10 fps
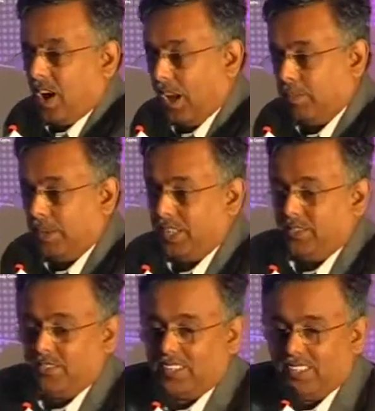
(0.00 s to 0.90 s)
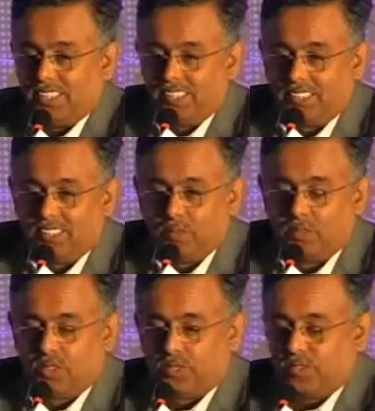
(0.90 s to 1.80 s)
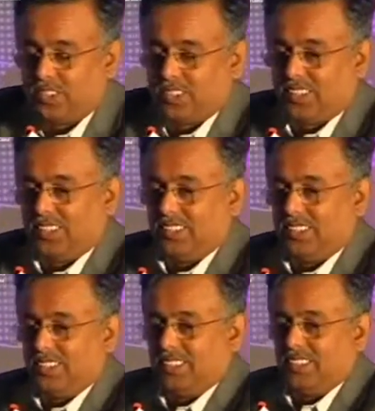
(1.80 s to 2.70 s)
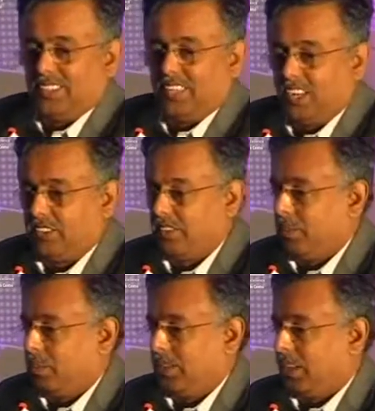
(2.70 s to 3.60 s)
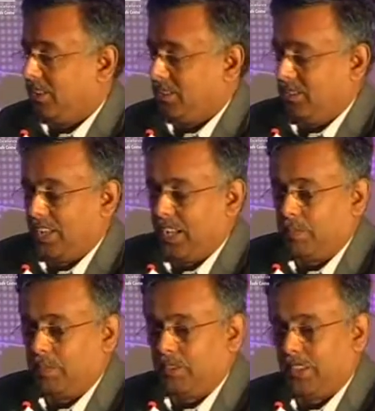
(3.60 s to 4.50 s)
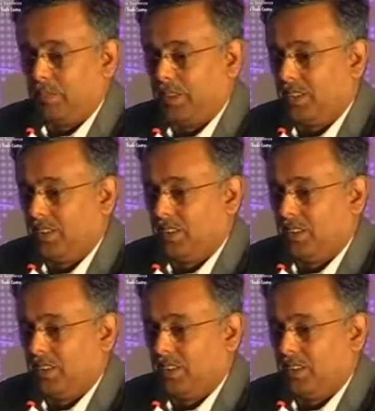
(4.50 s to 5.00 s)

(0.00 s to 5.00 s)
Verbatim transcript: I believe in terms of uh, the leadership, that is a very apt statement.